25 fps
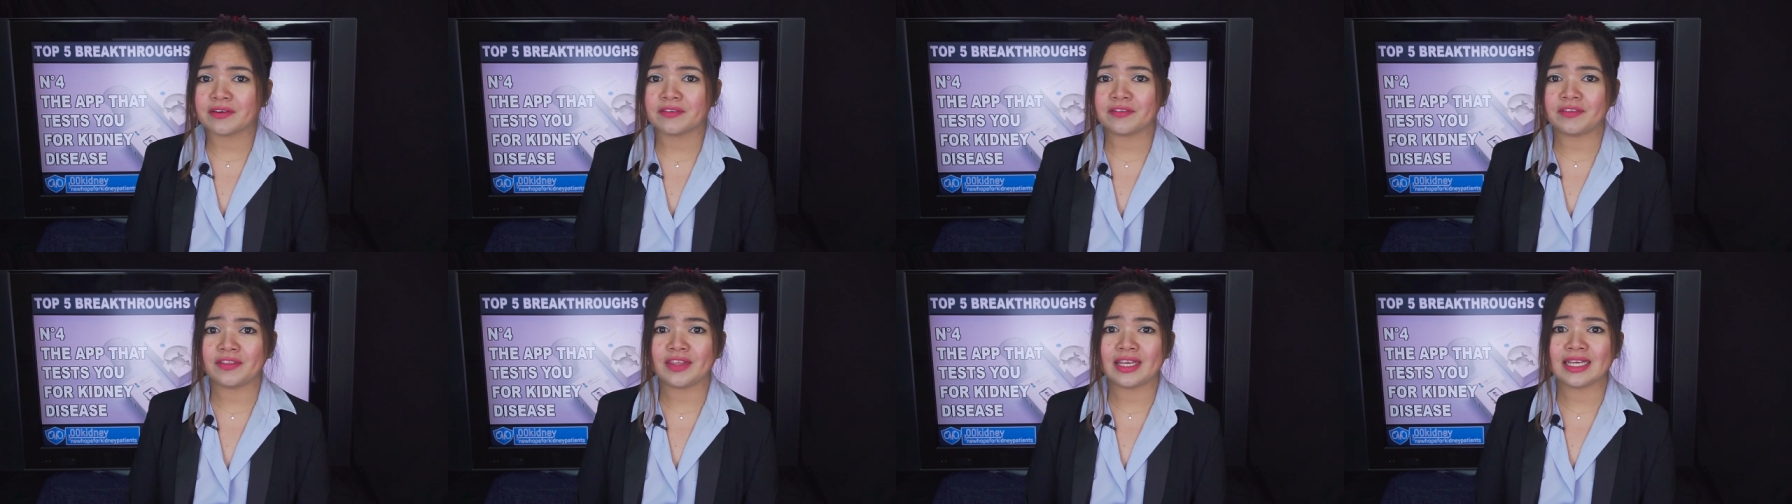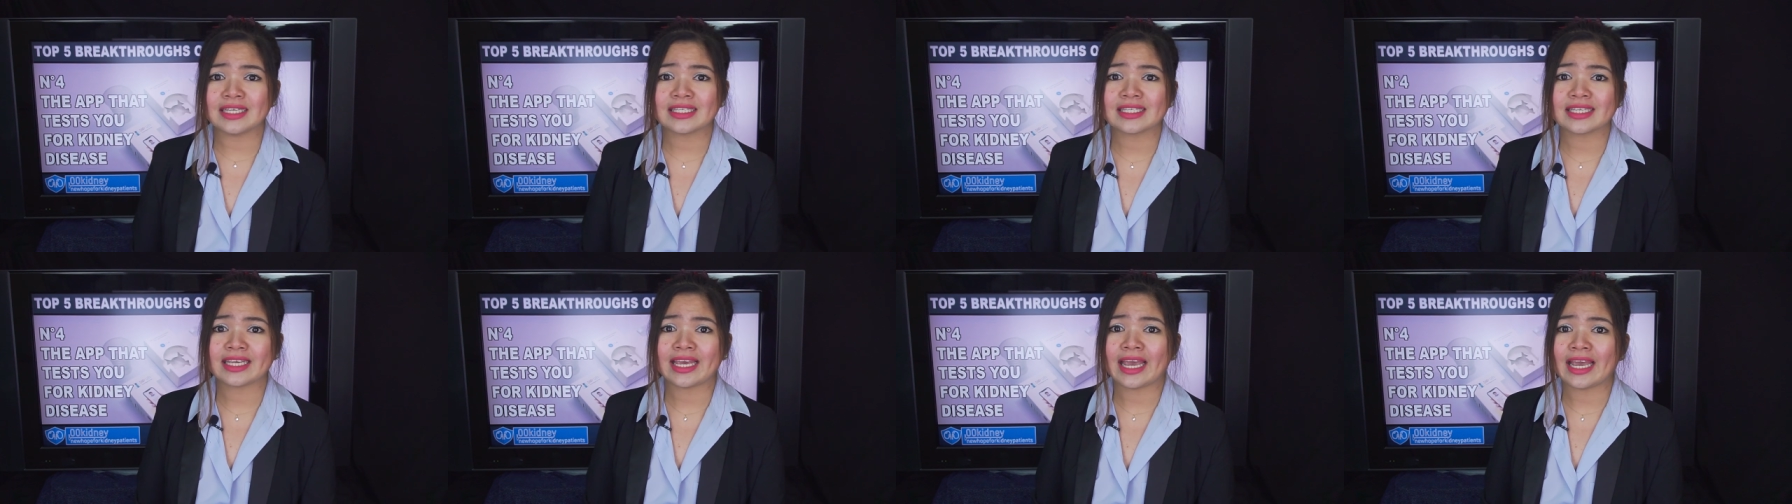of
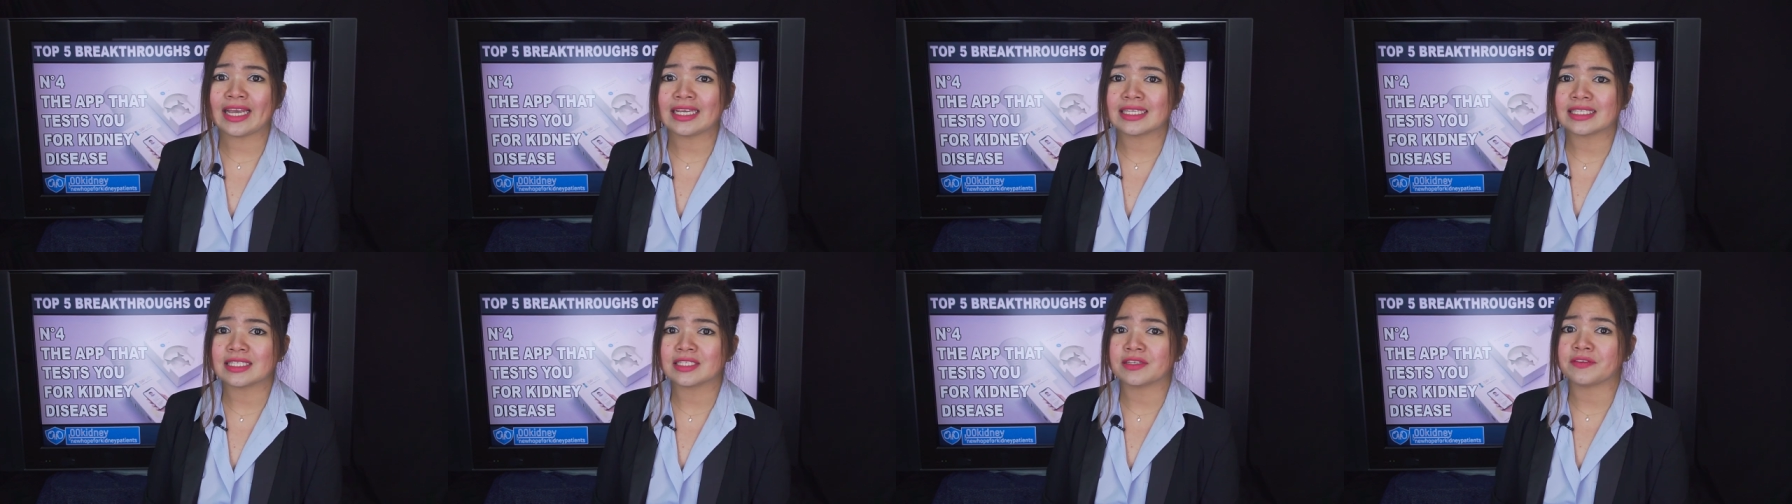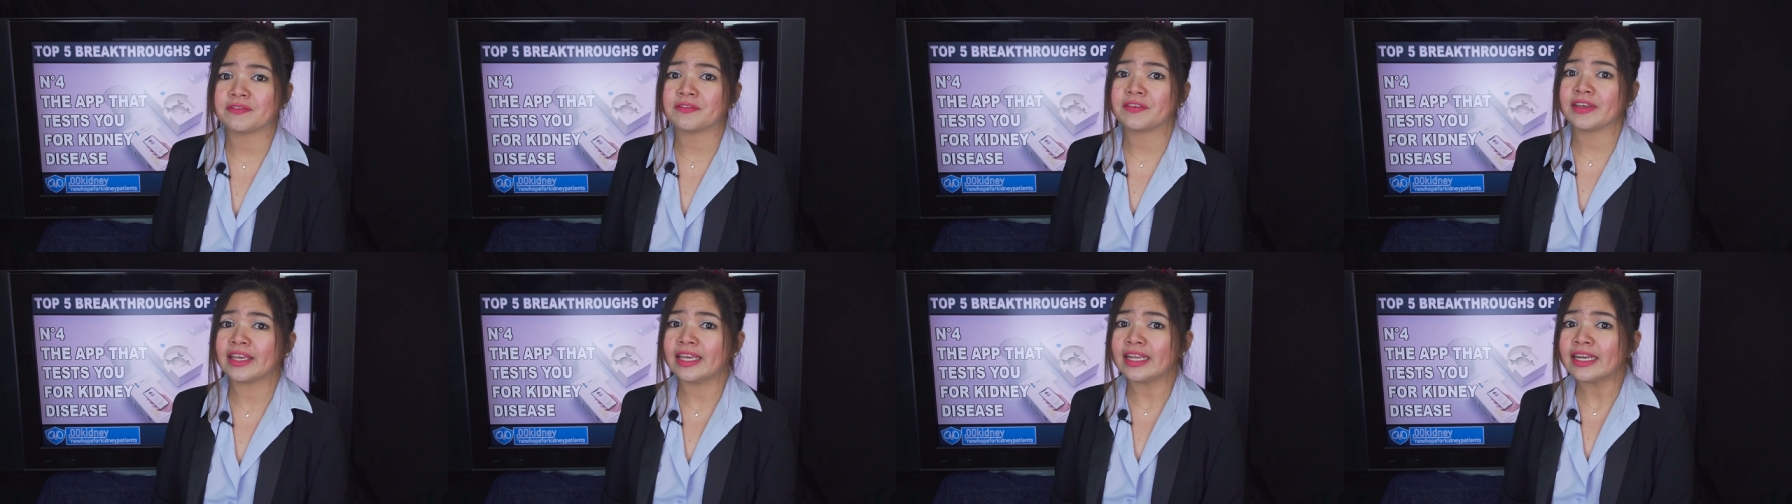these cases
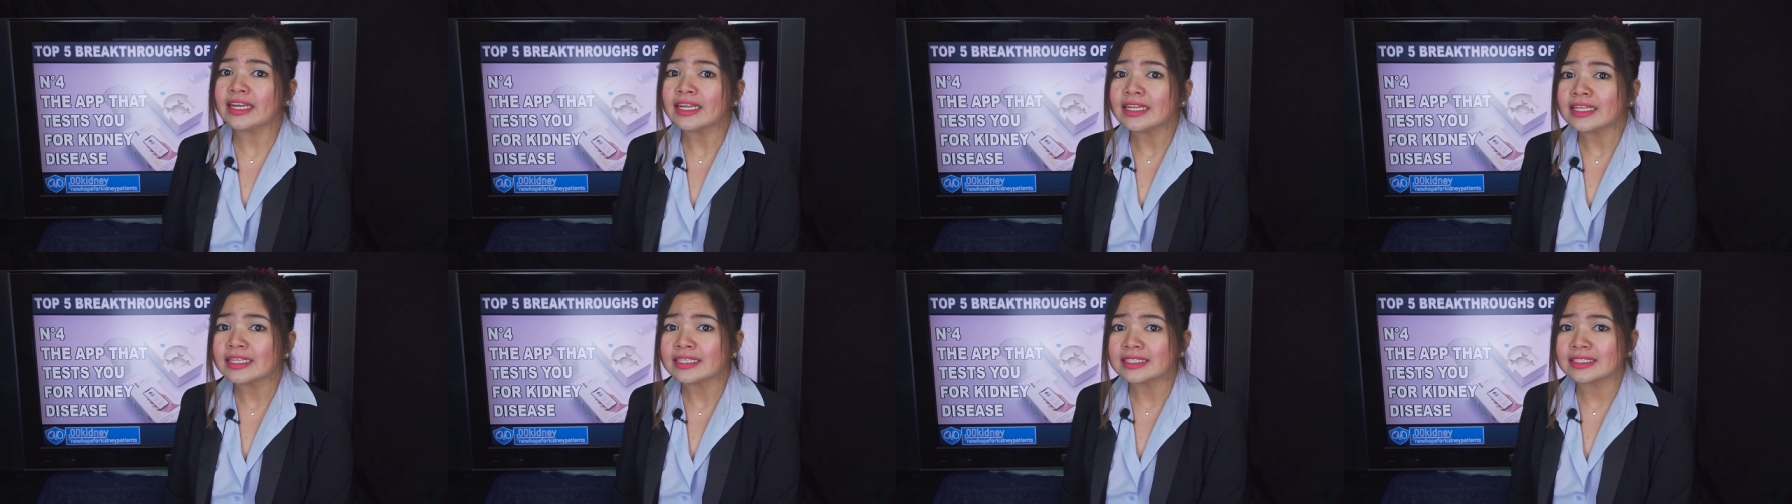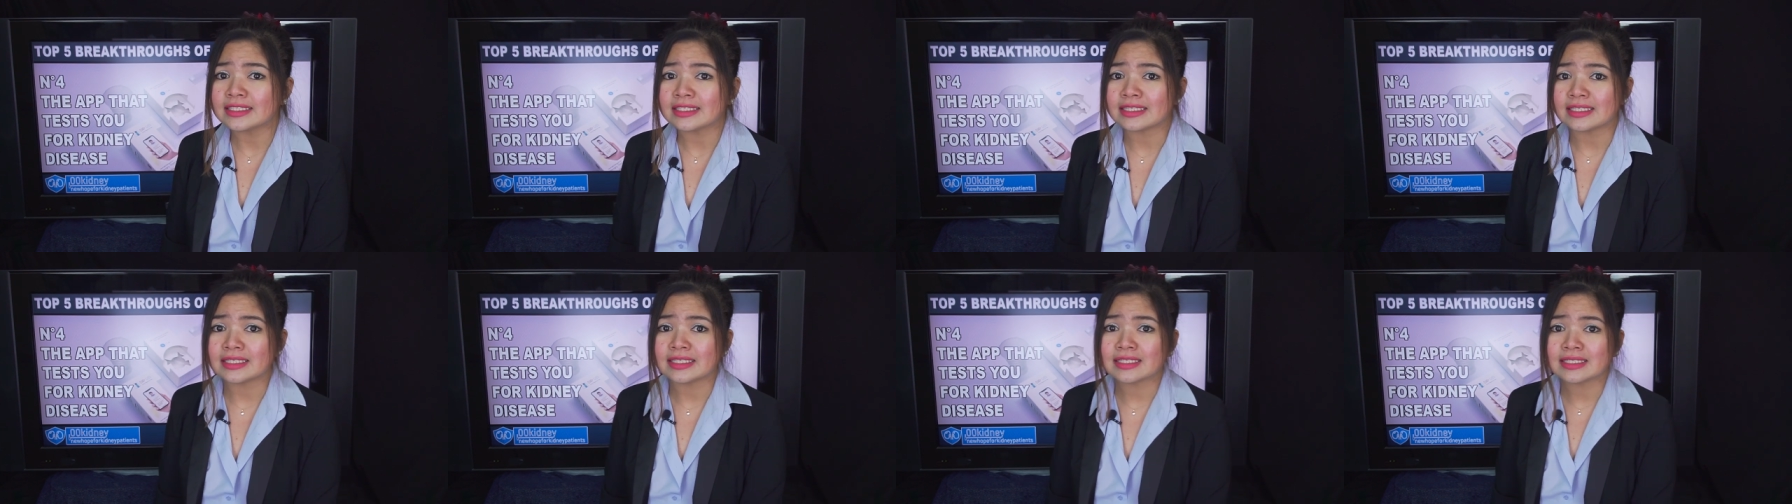of kidney
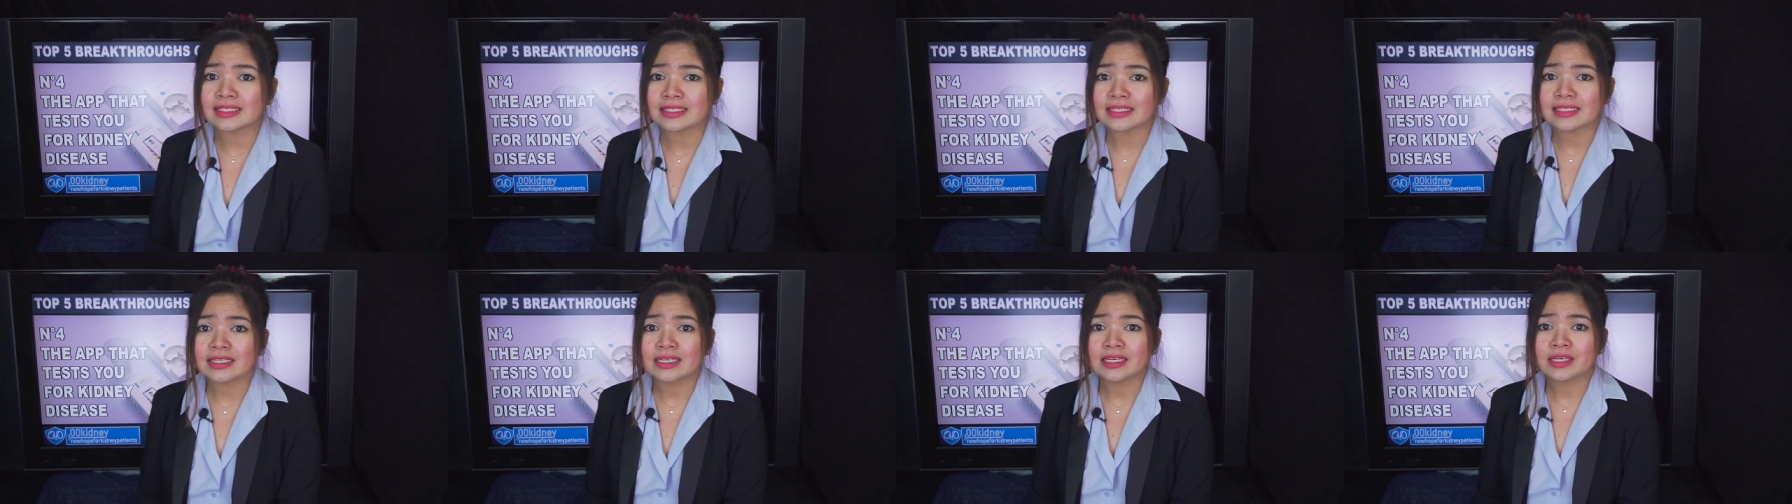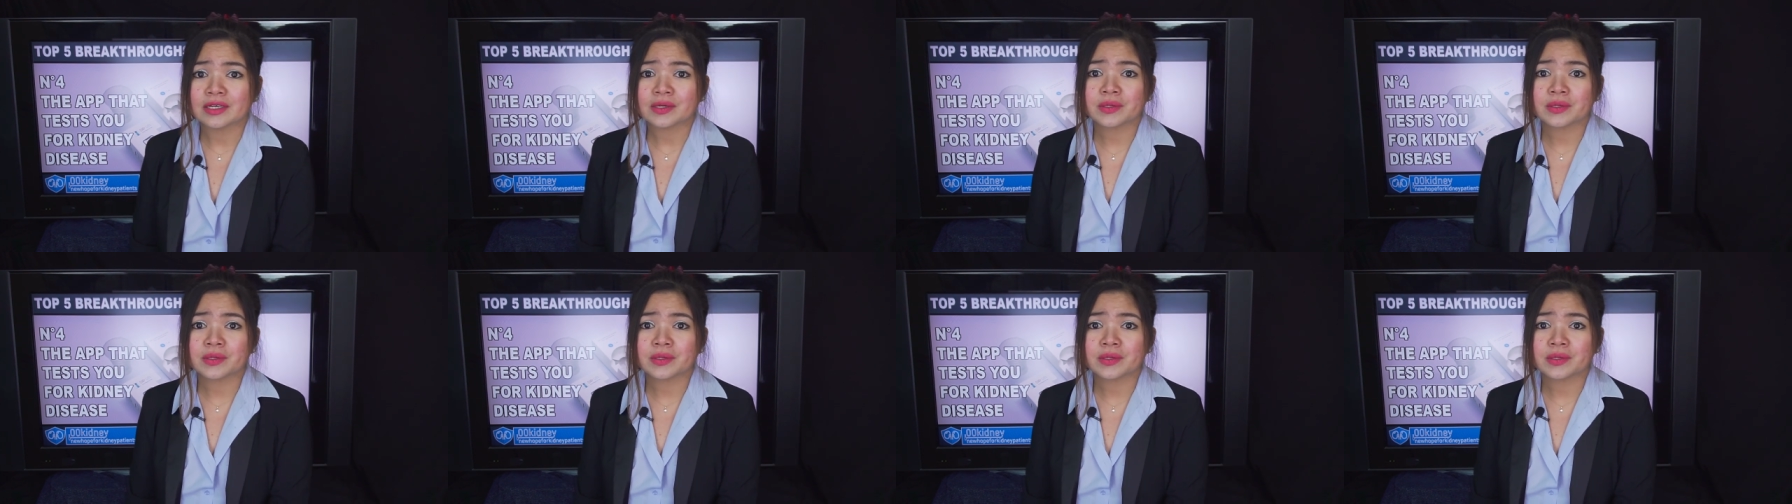disease